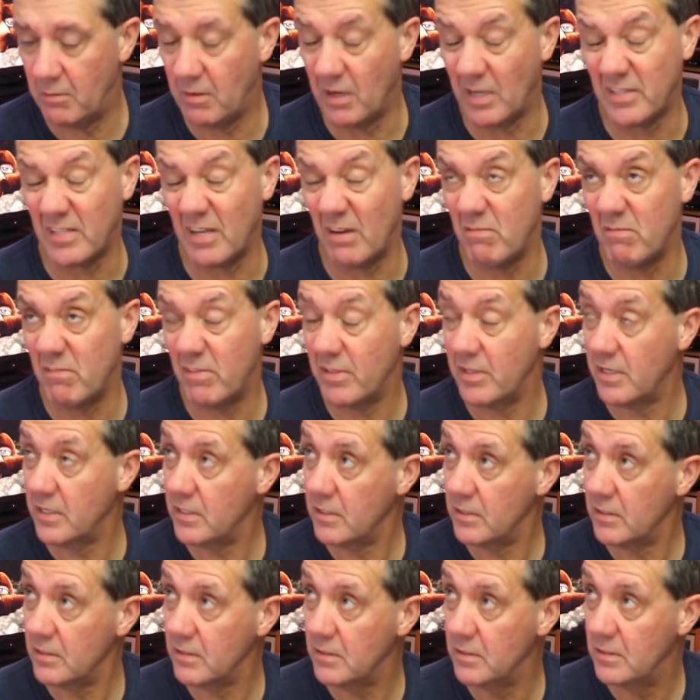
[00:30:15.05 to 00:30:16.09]
I don't
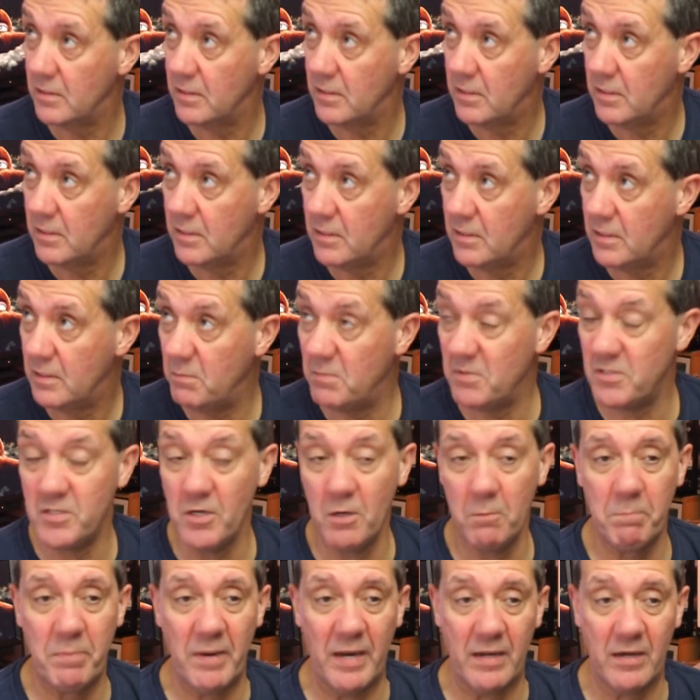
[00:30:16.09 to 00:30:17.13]
think. I mean, it's
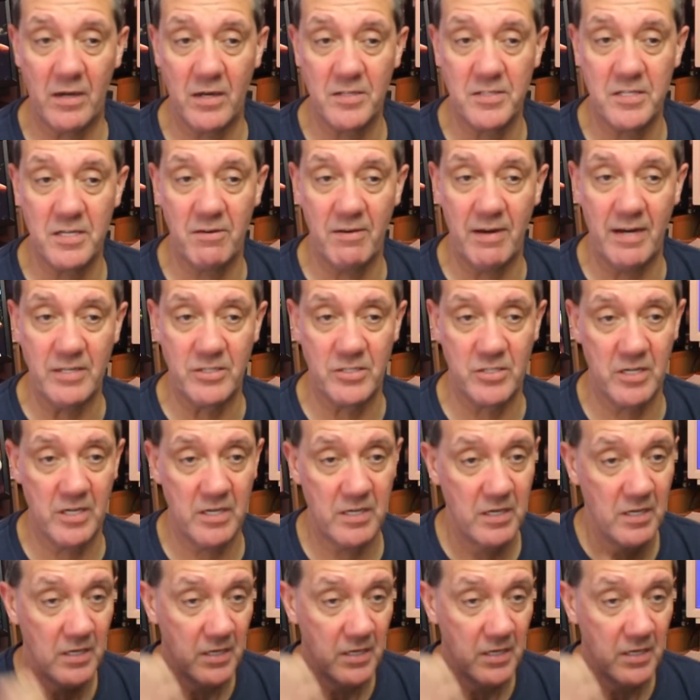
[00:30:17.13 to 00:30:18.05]
not a bad idea, actually.